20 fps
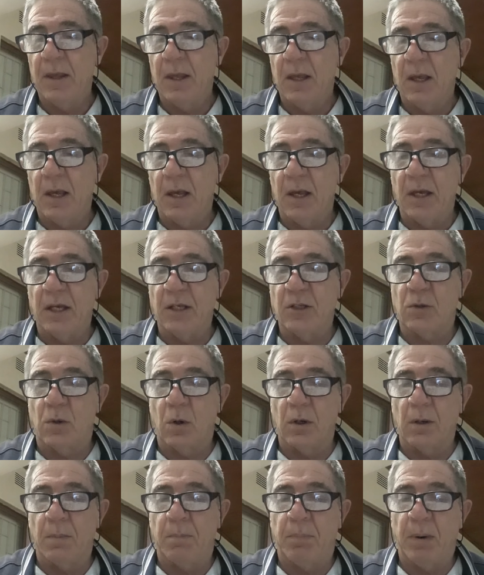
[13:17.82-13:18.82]
It's got a
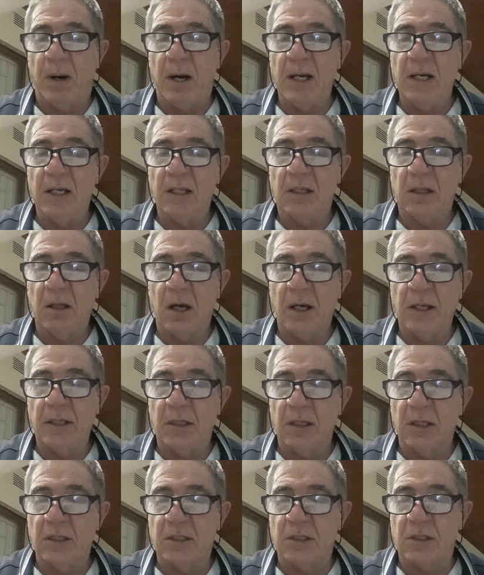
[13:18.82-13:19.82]
pilot light, a
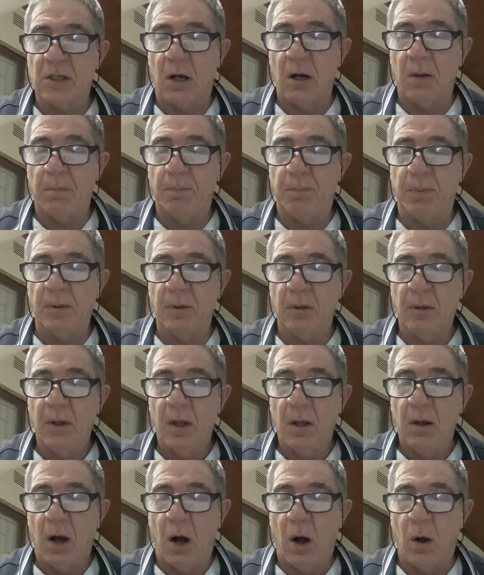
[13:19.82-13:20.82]
sample
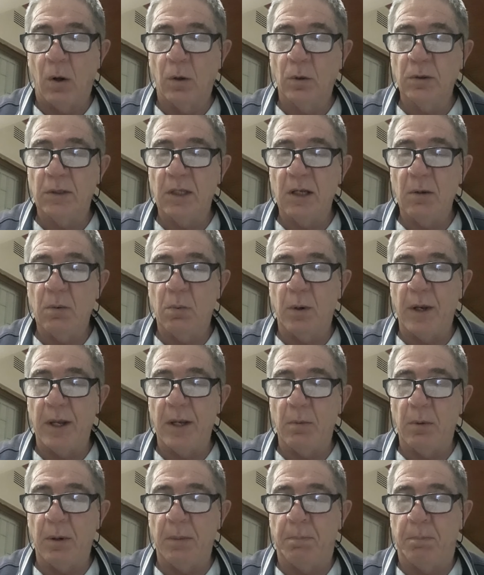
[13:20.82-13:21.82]
holder where
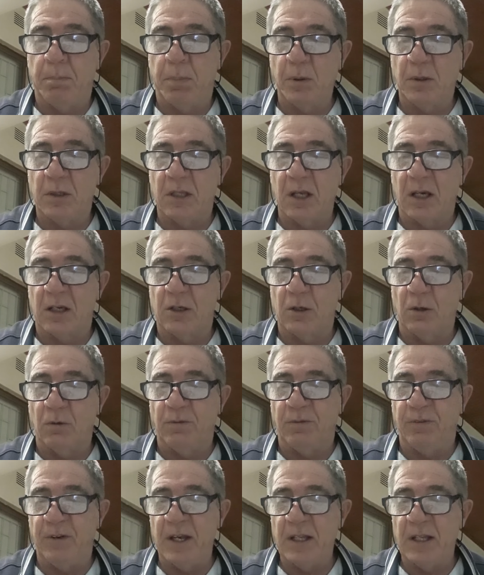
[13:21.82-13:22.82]
we put the
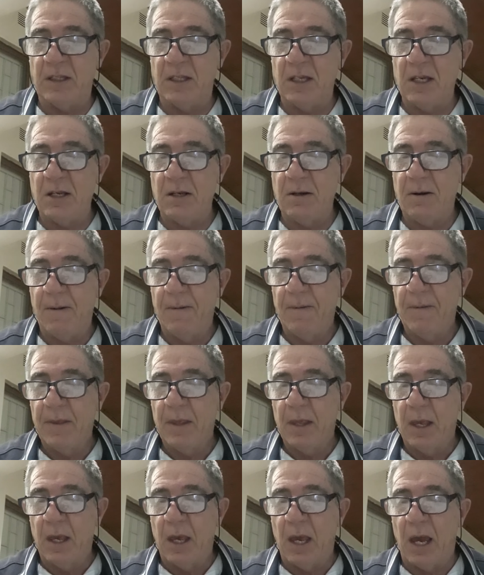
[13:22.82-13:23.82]
cuvette in,
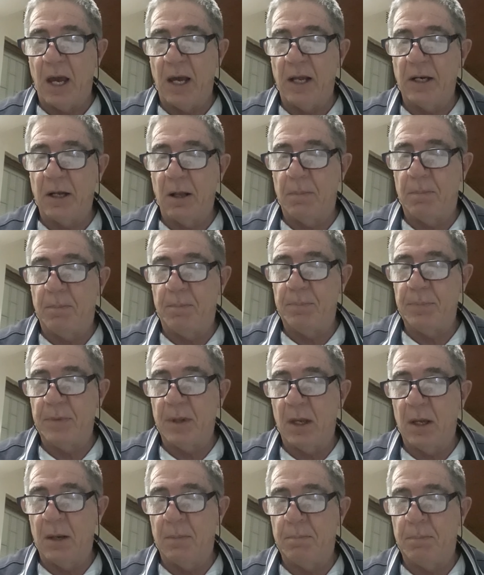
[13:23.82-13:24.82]
and a
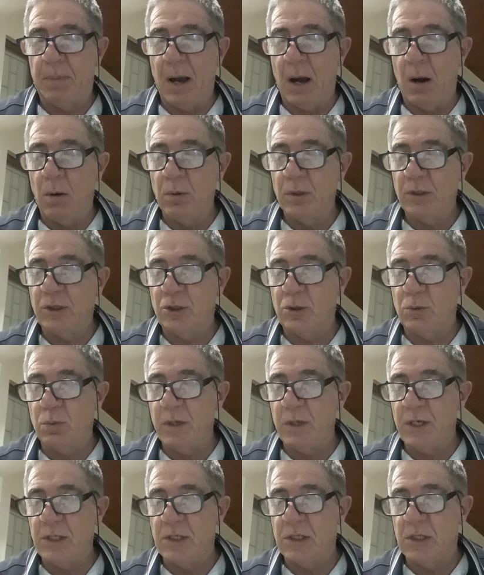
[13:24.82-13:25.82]
power
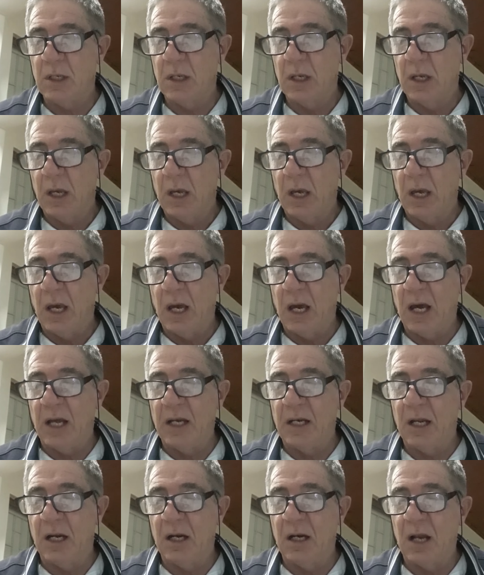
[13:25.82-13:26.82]
switch and
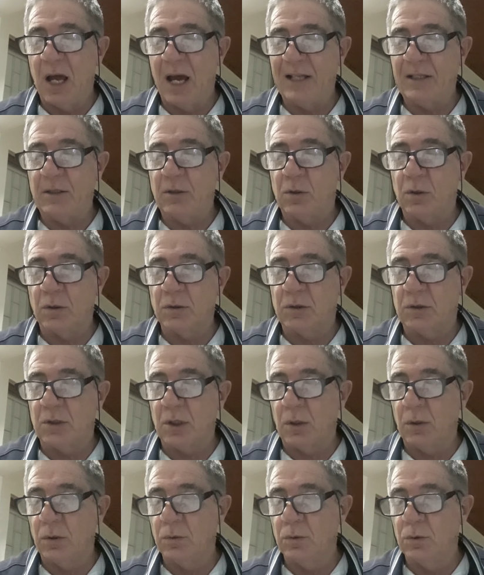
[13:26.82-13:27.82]
a light
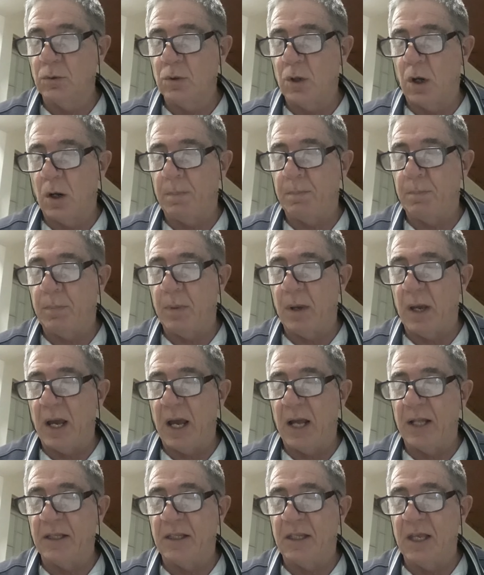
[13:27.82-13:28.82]
control knob,
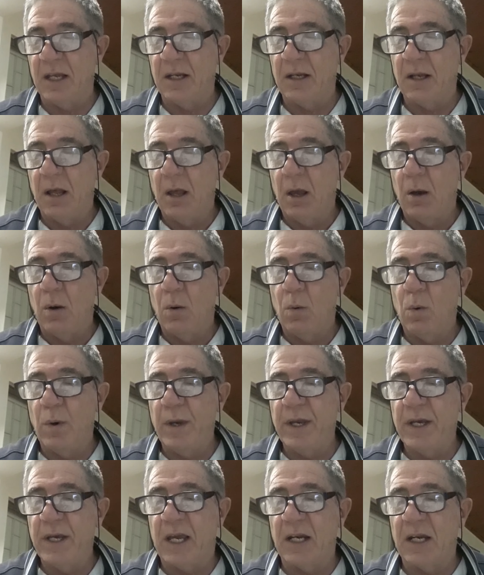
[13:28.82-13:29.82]
and then we
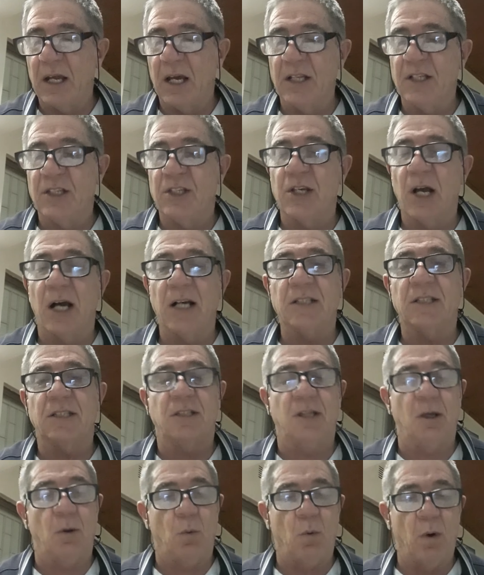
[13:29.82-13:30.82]
can adjust
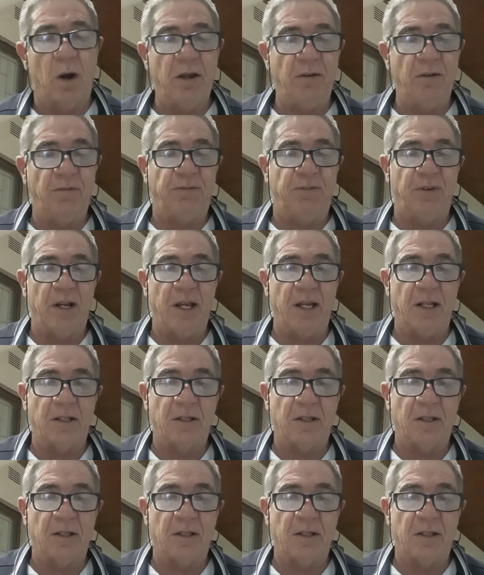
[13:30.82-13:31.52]
the wavelength.